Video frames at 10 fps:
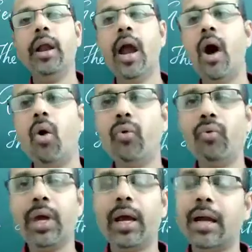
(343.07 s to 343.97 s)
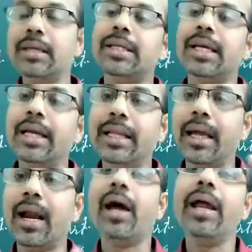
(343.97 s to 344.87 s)
Now we consider
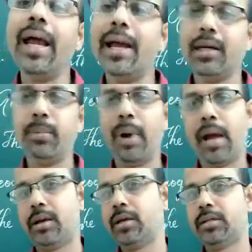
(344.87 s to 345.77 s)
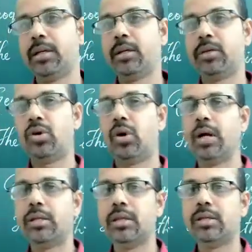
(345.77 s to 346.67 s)
there are 8 planets in the
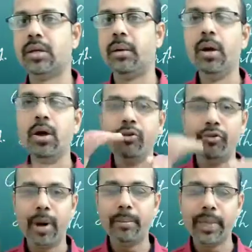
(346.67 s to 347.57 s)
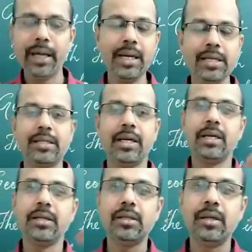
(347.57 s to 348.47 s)
solar system. From the
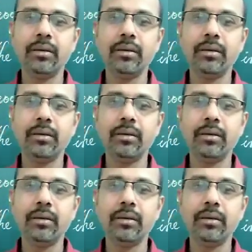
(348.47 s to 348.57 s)
distance